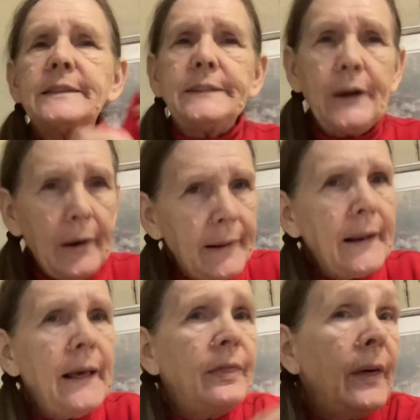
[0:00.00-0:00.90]
not
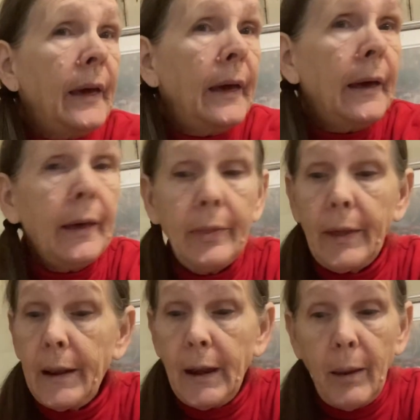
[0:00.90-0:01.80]
anything
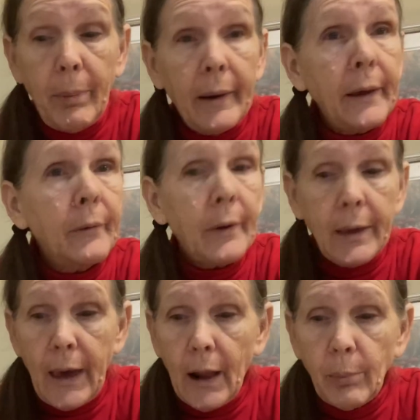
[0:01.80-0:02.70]
that anybody on a
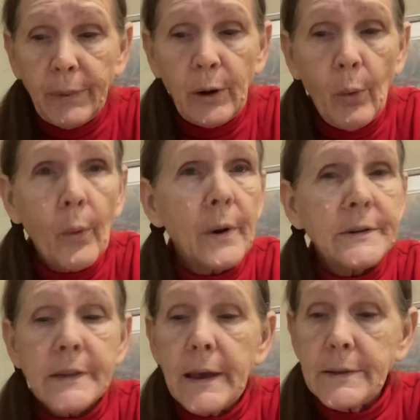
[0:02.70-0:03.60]
galloping
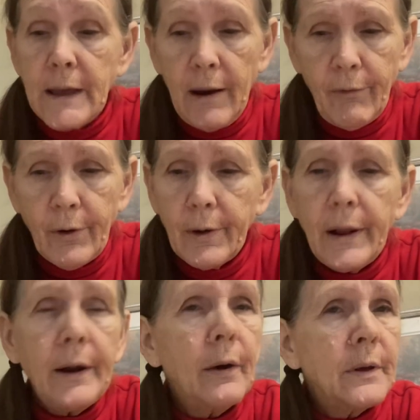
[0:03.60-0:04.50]
horse is ever going to
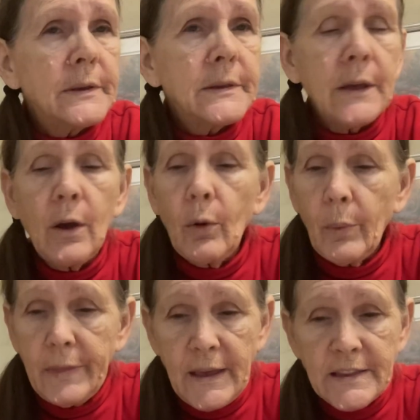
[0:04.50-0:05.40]
notice
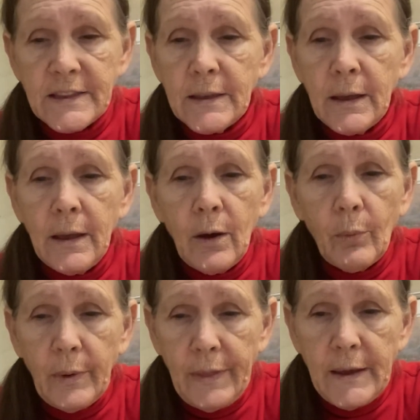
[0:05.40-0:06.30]
when these
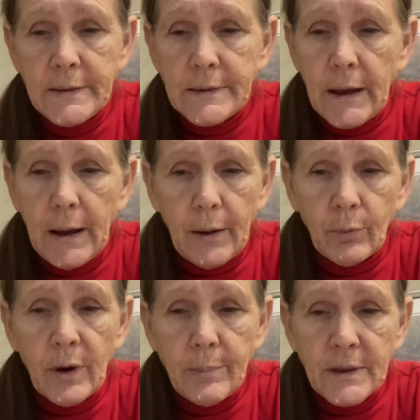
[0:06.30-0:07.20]

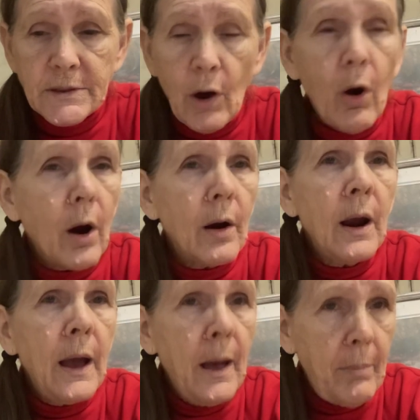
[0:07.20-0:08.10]
ribbons are
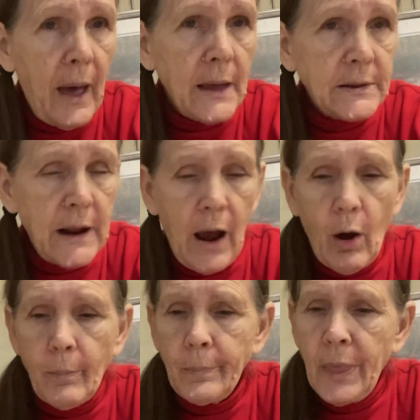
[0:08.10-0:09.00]
passed
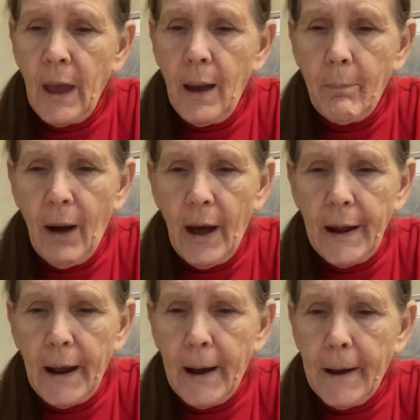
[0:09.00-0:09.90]
out.
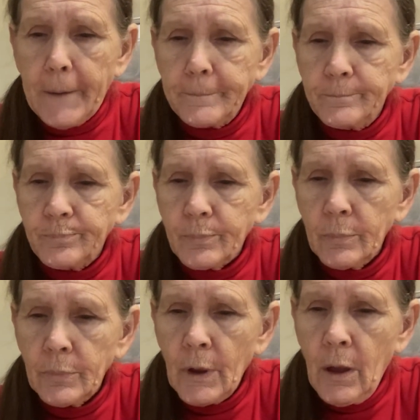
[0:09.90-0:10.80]
But
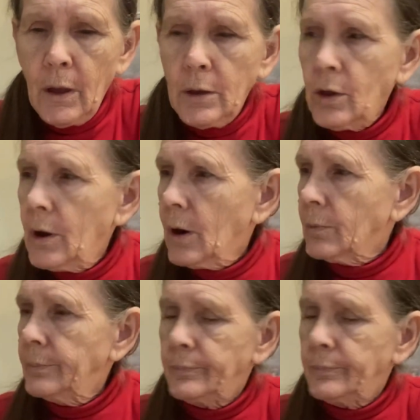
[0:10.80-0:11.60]
you know,